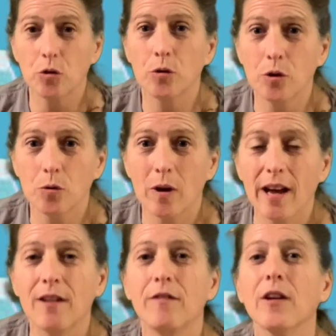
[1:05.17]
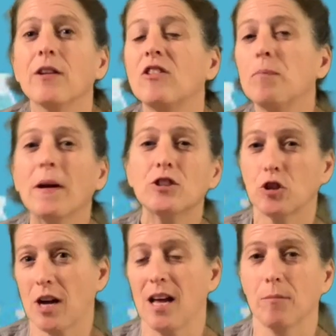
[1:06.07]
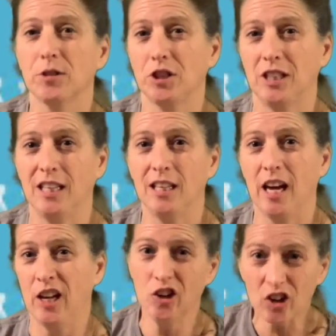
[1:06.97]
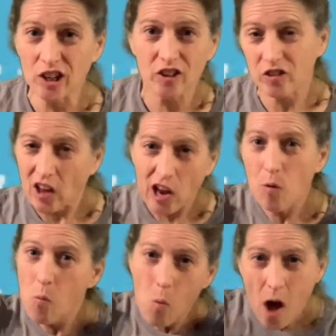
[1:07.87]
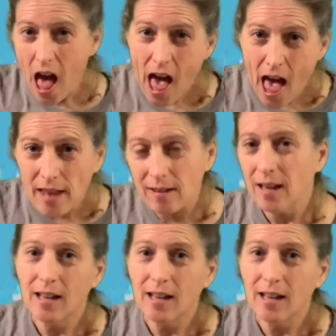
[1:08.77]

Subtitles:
you a very special kind of machine, and you're going to say, "What?